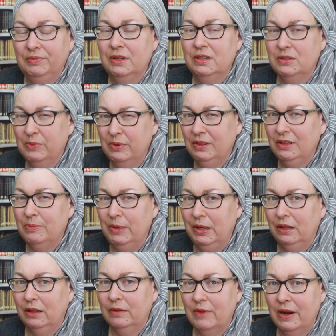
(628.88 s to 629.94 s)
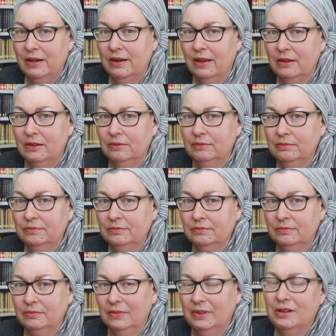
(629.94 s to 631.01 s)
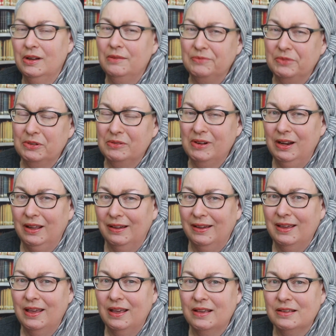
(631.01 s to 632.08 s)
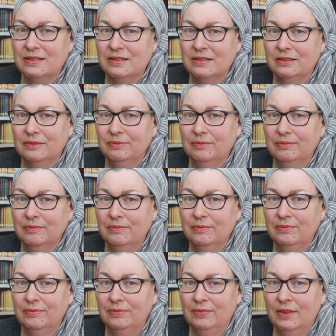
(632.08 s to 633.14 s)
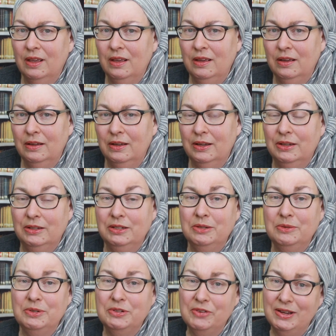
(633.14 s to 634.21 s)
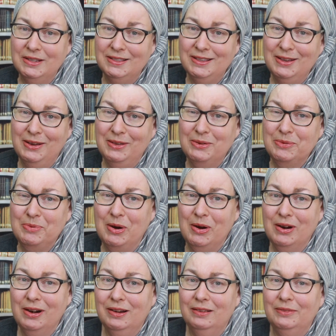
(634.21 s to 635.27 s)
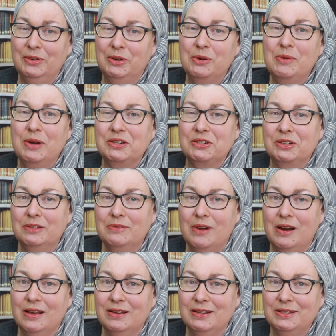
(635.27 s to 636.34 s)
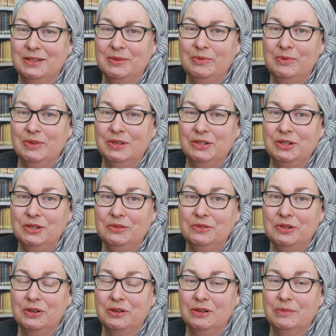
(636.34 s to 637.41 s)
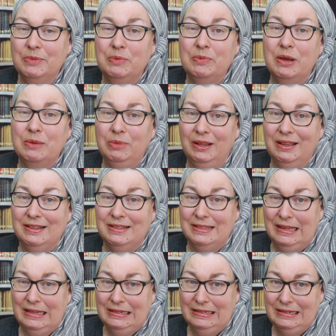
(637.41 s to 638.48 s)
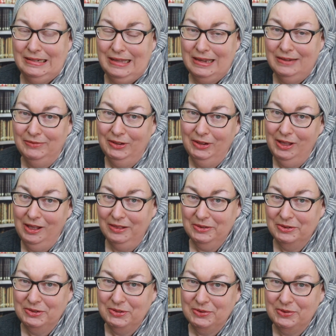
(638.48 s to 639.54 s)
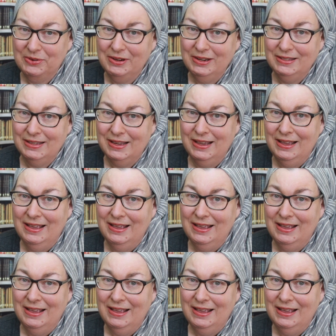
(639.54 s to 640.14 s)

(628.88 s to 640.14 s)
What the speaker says: is really appealing right now. Comfort reading, I guess. To address the other part of your question, Roz, which you term in one place delightful author stories,